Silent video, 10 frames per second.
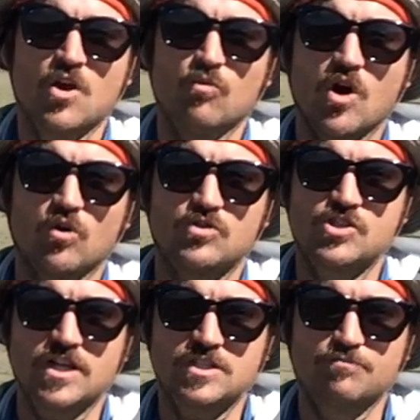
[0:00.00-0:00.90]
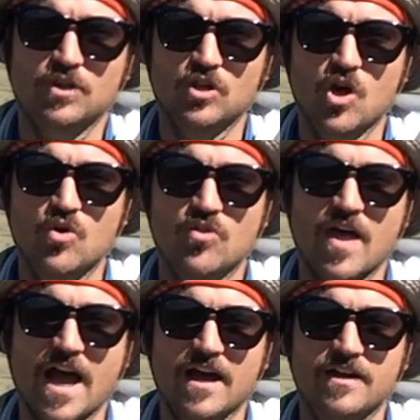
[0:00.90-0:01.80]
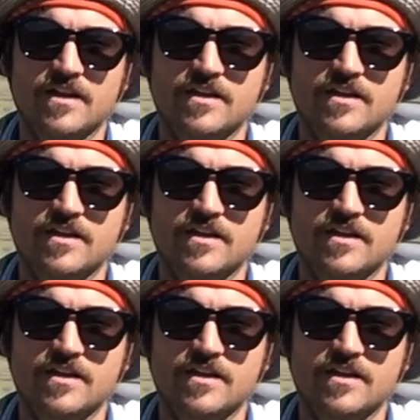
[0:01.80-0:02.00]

Well, just below that,